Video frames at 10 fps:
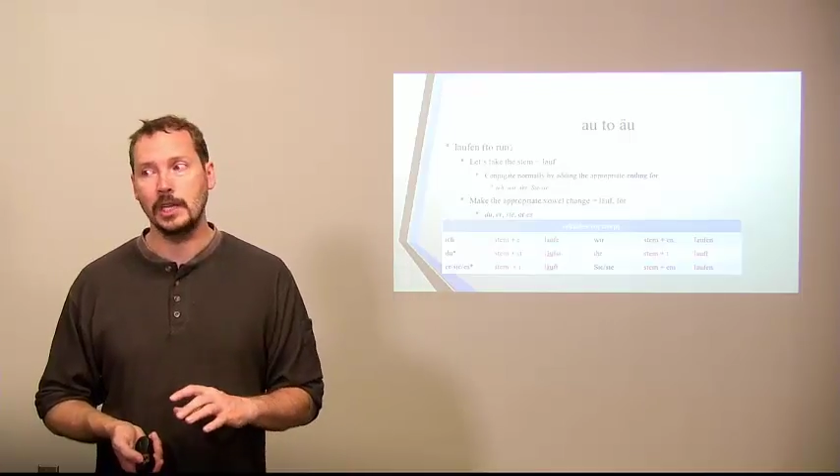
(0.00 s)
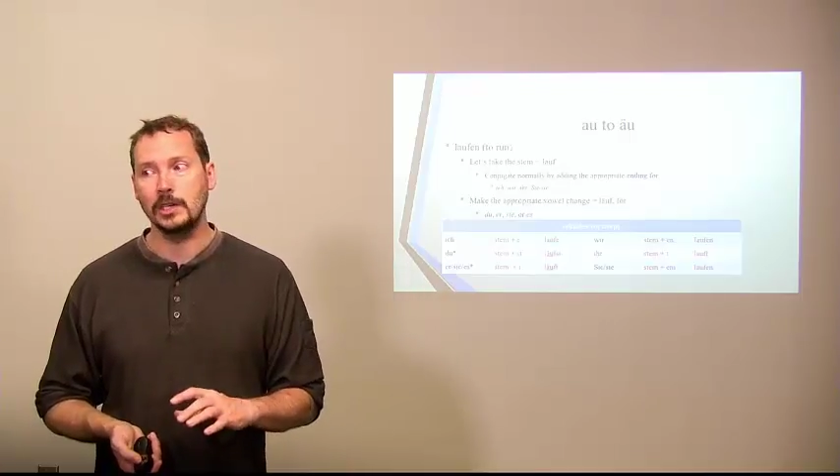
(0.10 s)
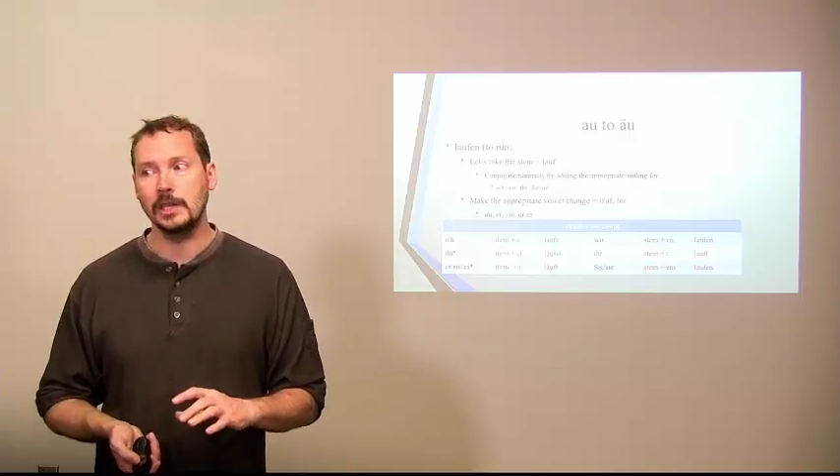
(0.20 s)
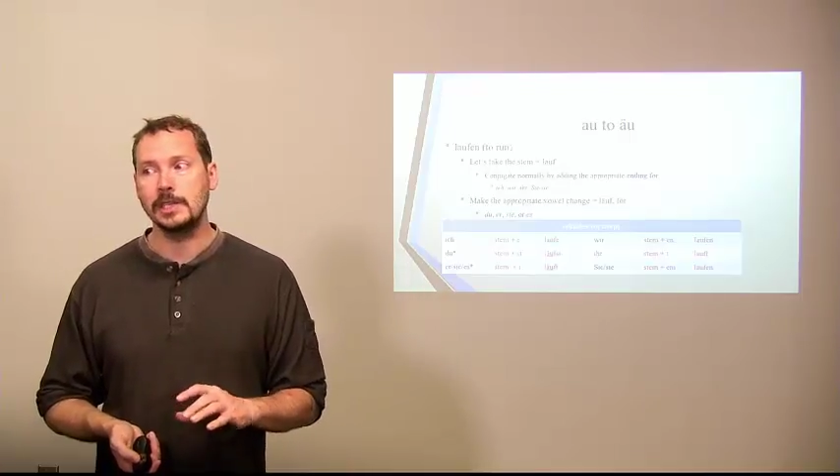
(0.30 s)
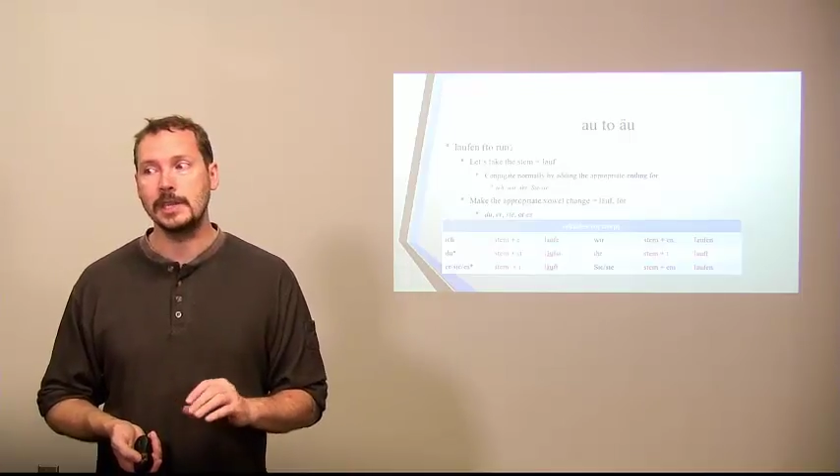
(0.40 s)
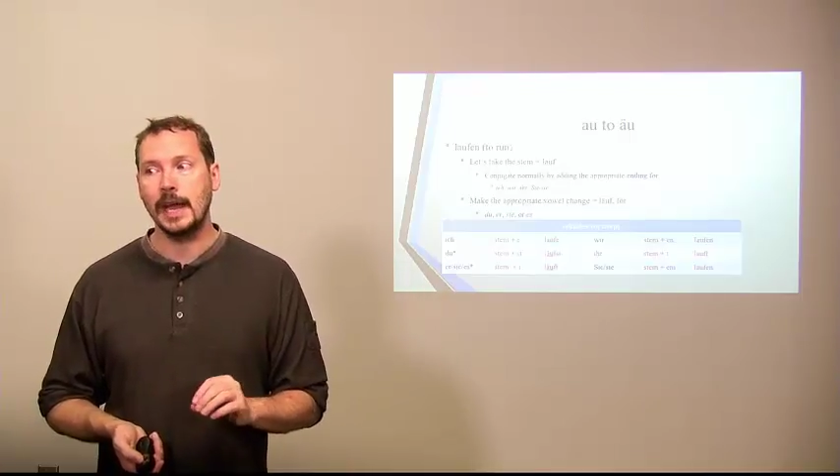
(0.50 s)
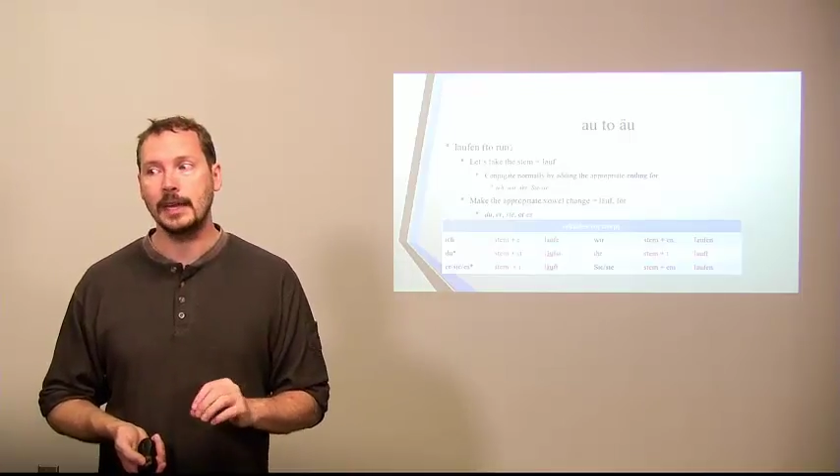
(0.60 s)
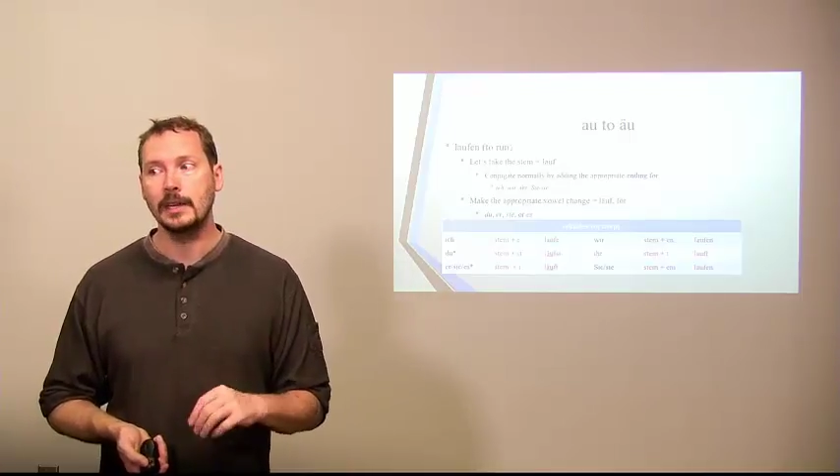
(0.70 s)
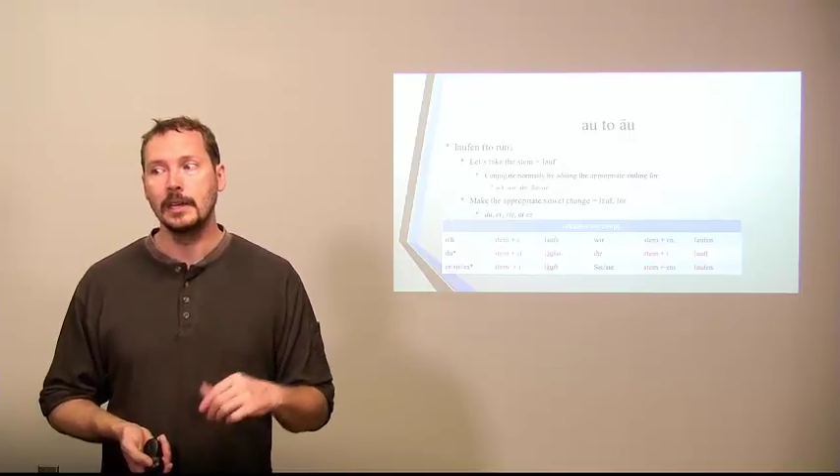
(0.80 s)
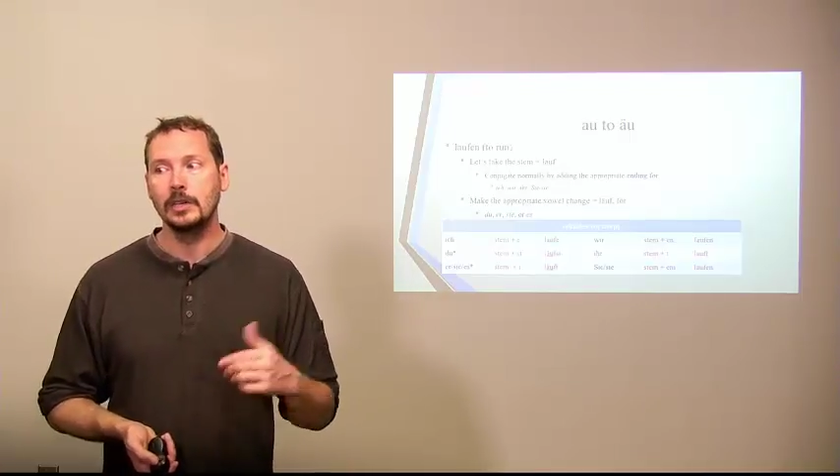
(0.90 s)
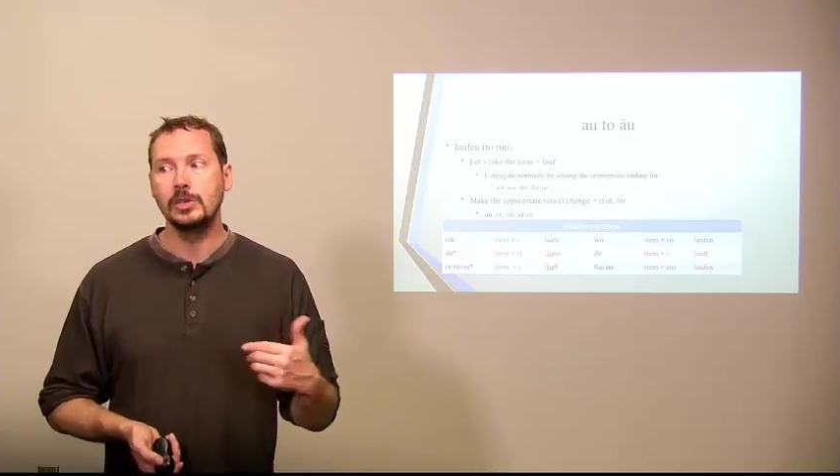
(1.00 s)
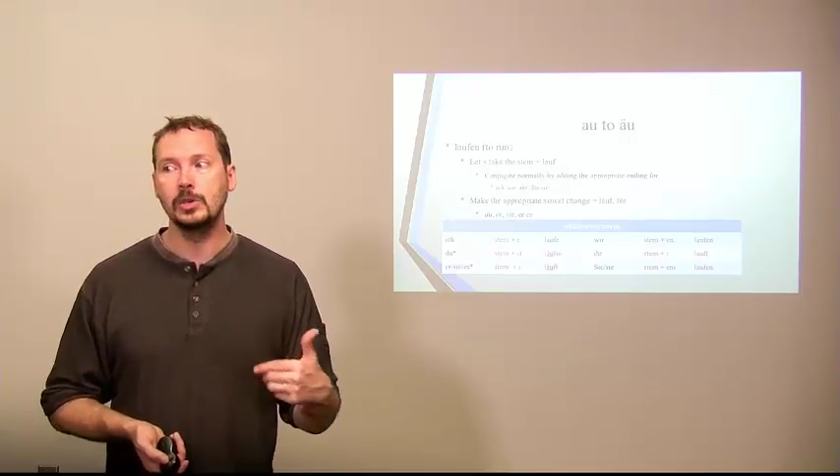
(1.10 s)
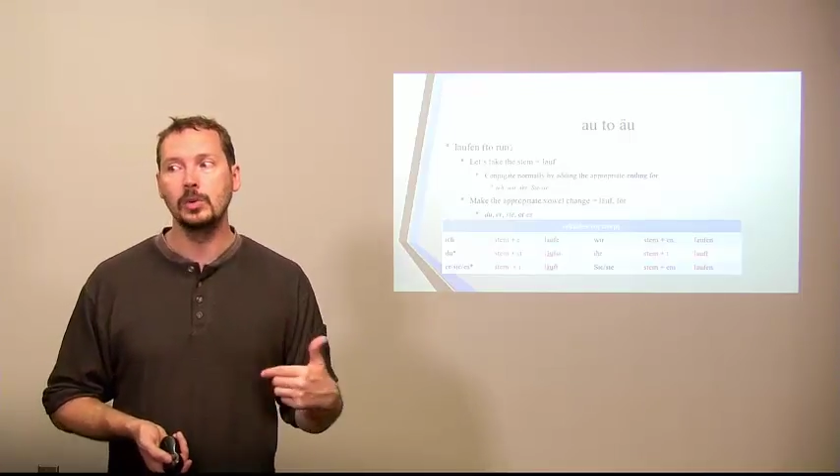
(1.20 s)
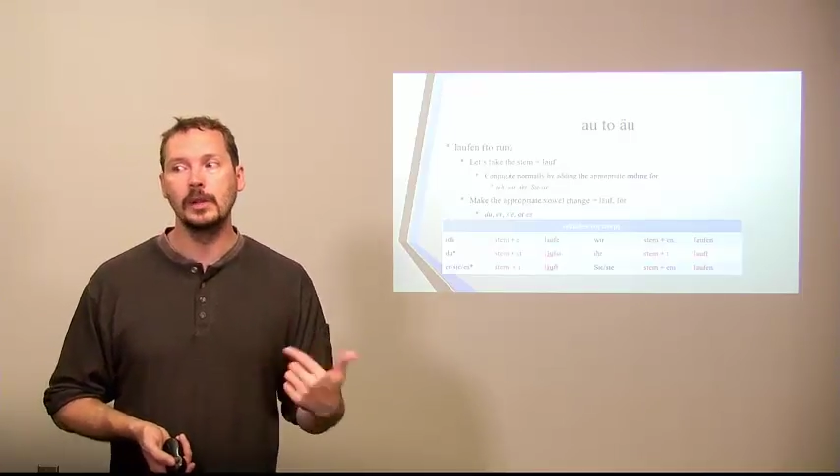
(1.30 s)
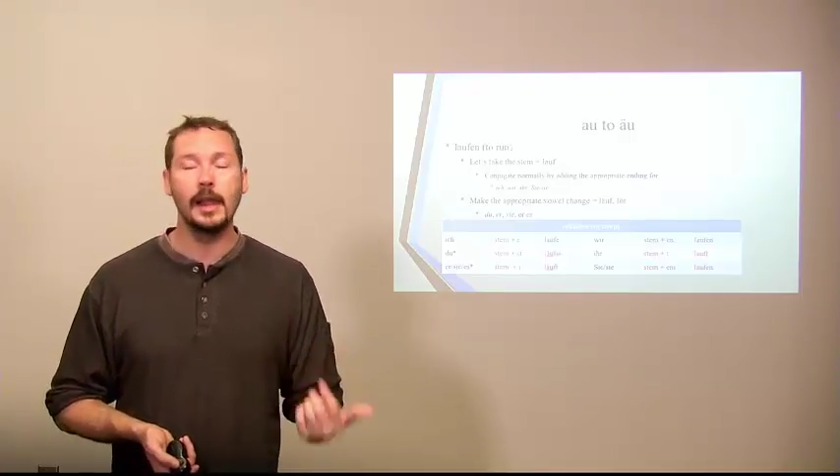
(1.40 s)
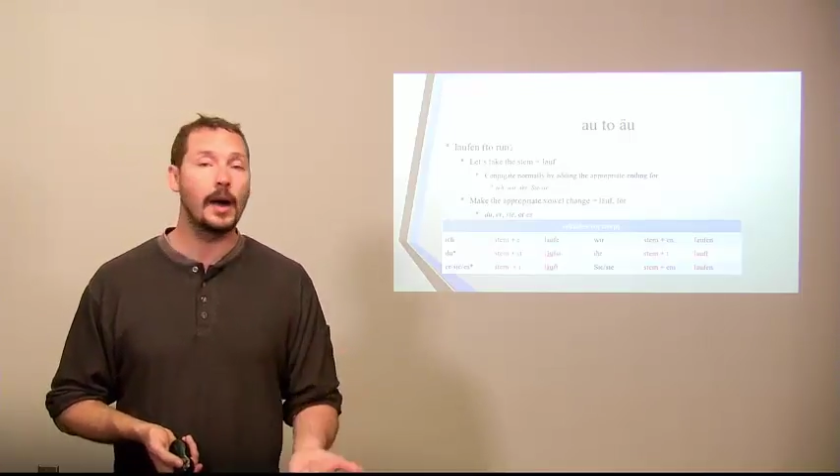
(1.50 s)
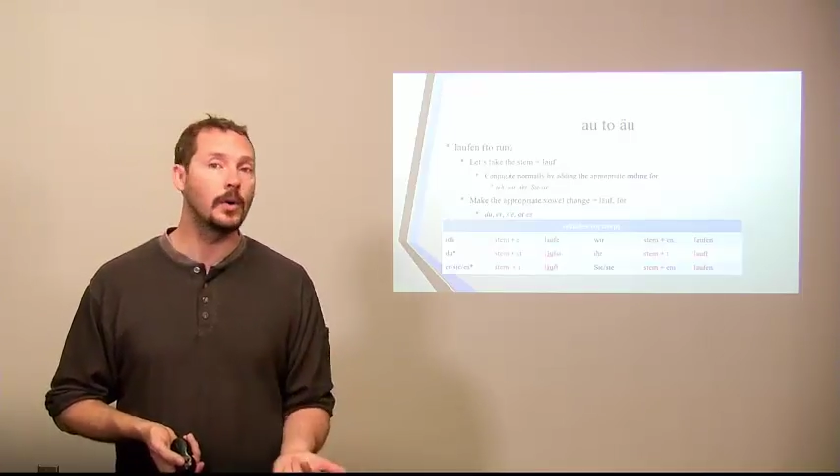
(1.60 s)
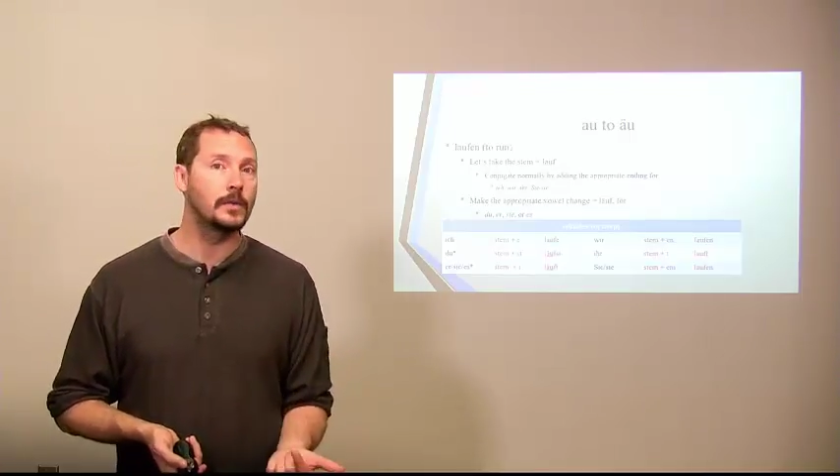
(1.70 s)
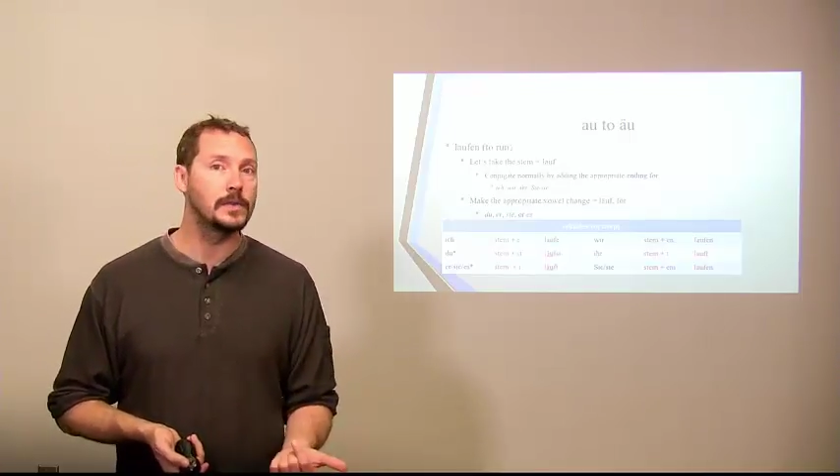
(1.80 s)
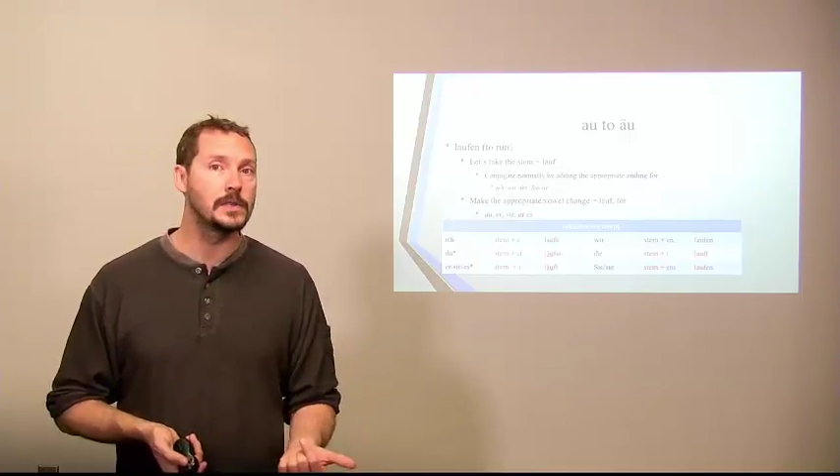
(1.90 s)
It's not du
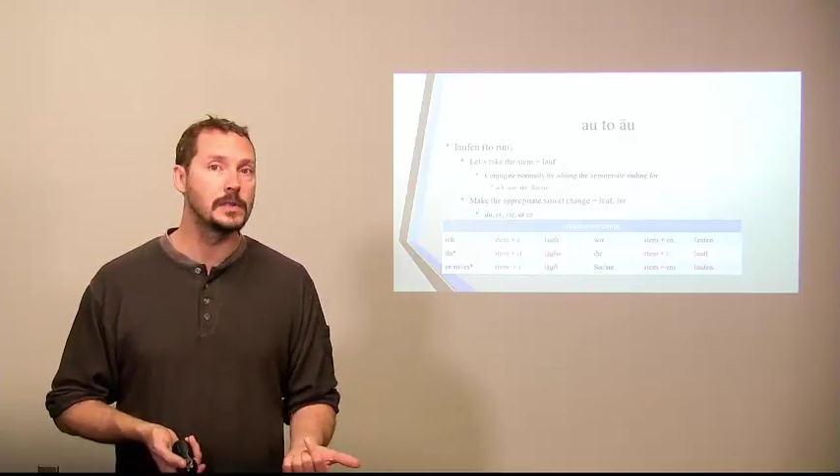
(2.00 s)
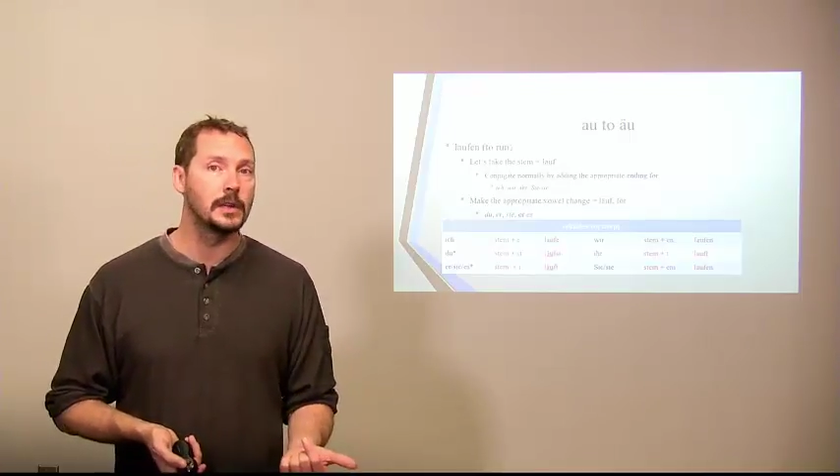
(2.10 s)
laufst,